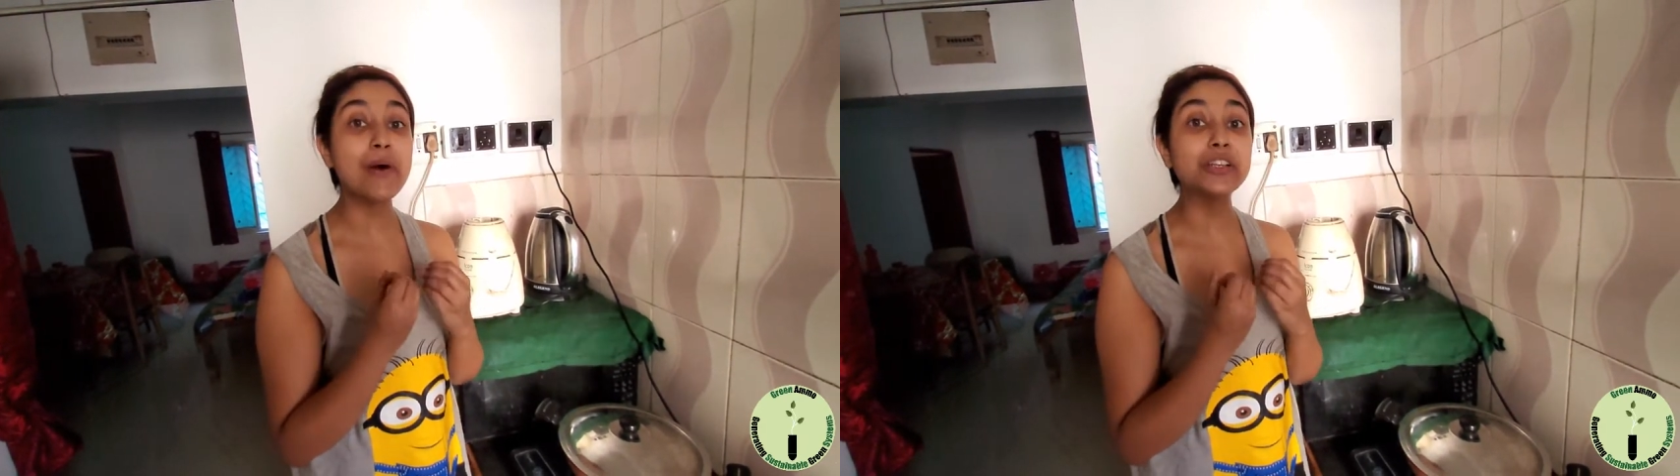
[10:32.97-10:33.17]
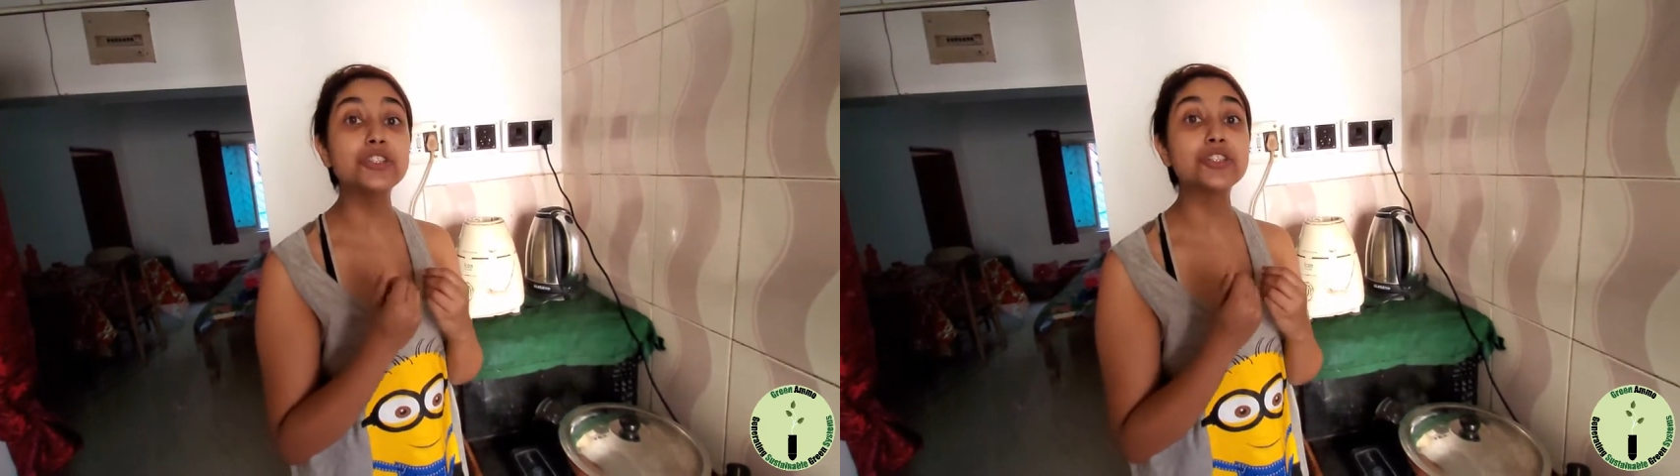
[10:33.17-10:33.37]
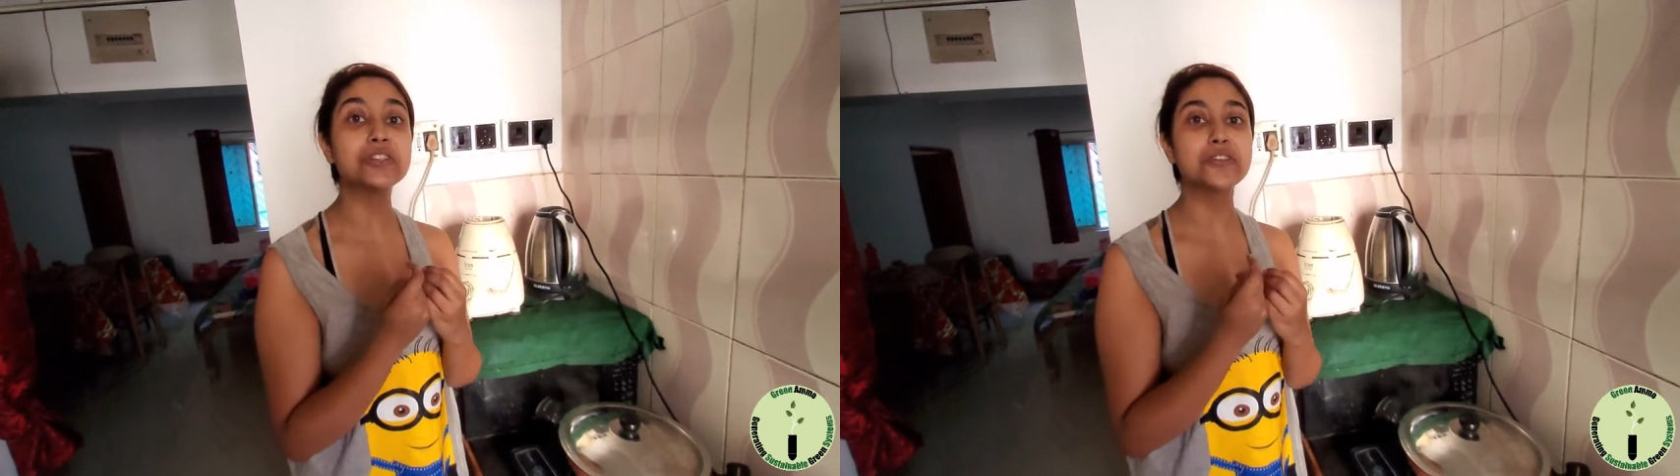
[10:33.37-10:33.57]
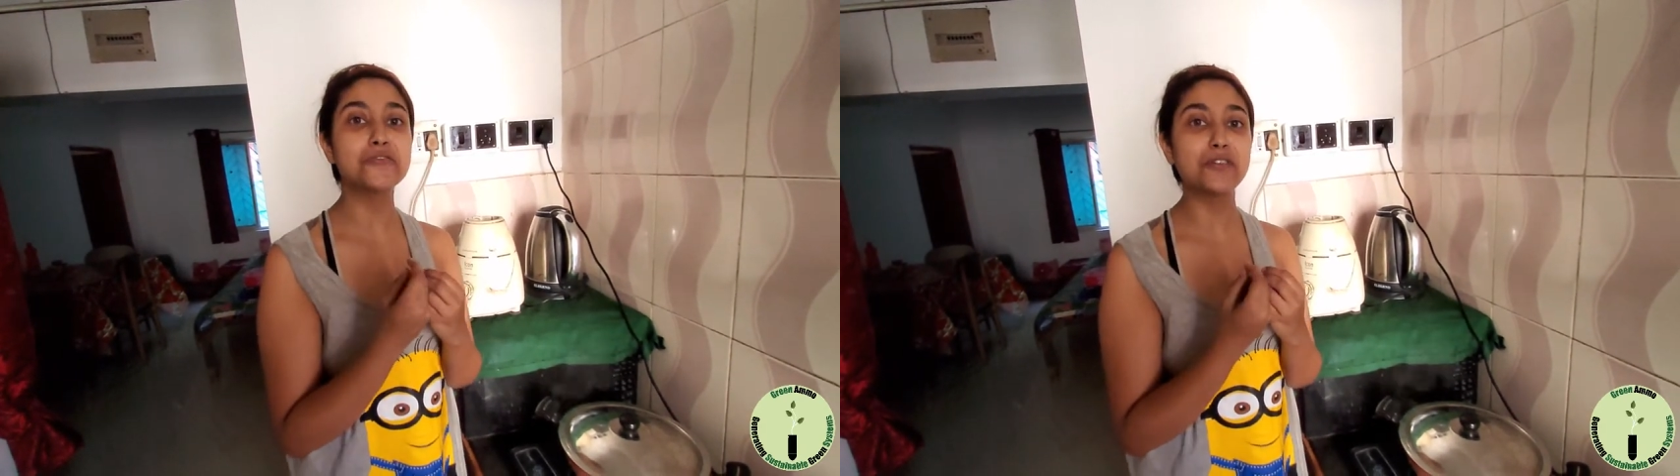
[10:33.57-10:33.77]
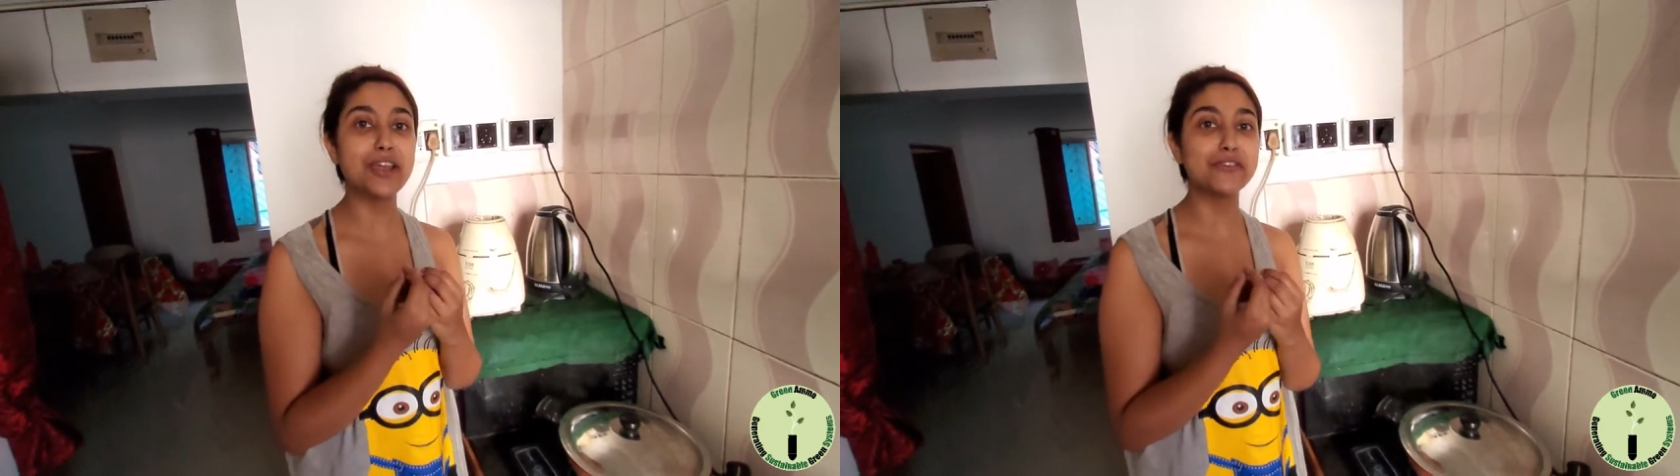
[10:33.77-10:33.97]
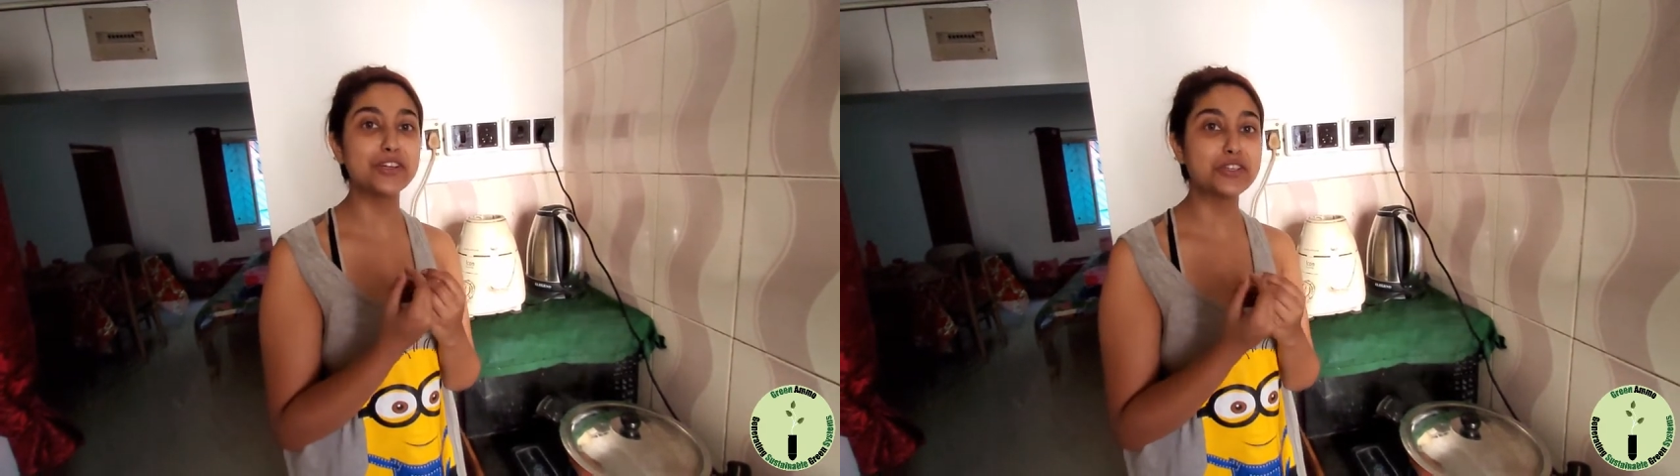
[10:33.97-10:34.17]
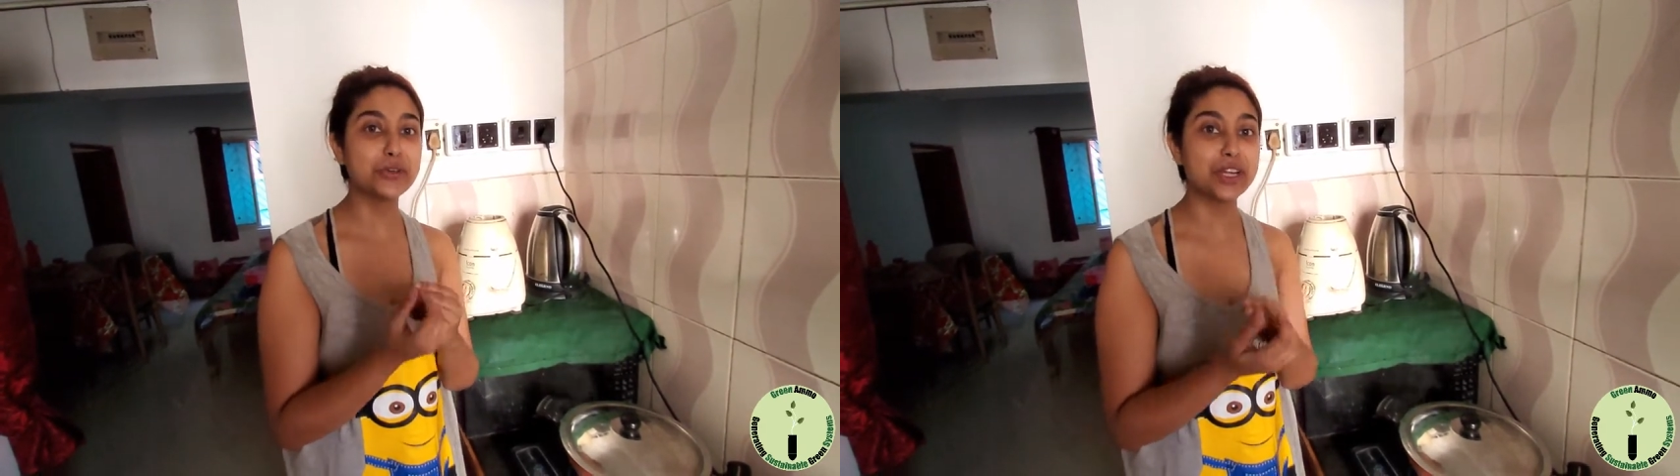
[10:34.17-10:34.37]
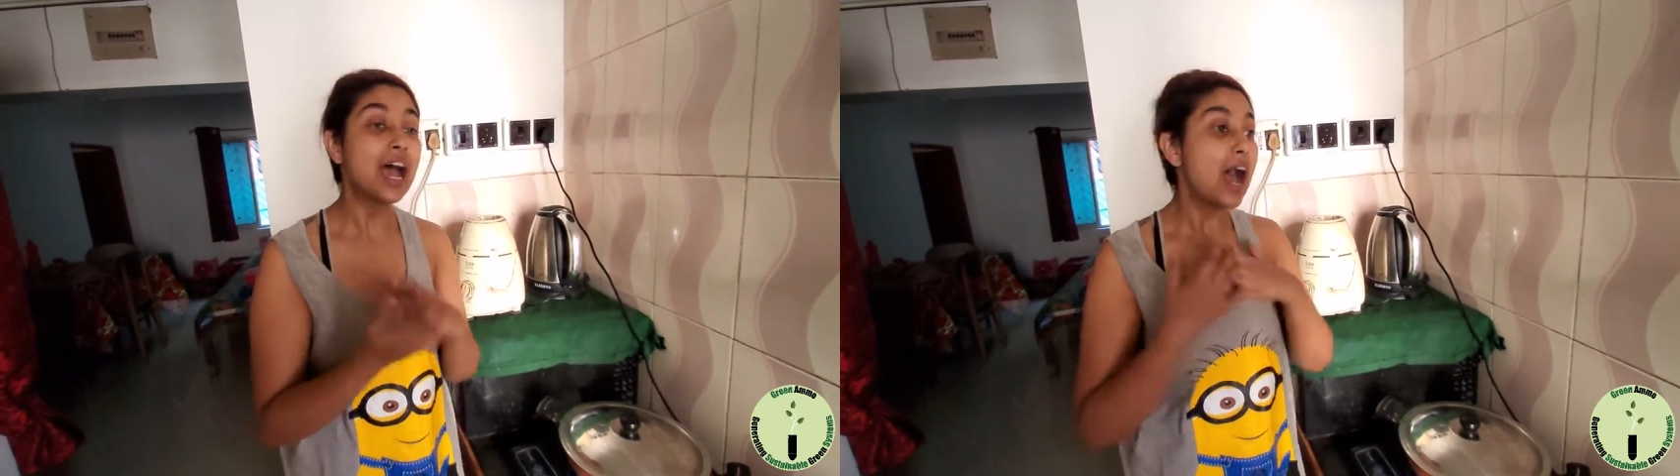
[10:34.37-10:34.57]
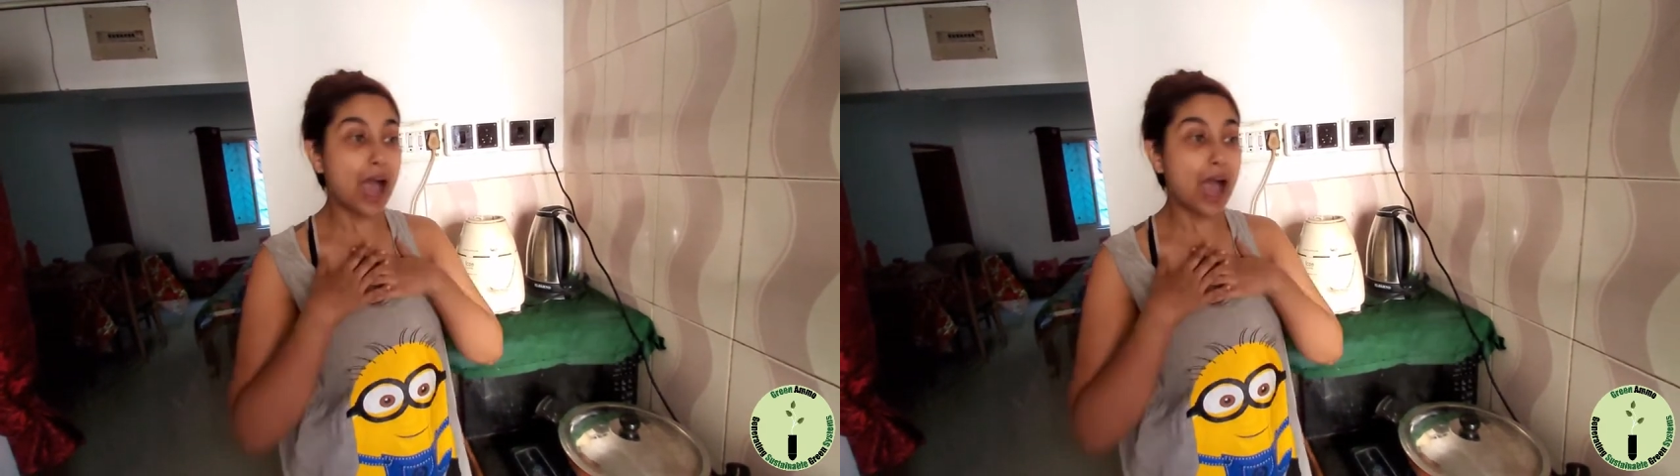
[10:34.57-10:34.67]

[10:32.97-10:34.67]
pungent flavor to it.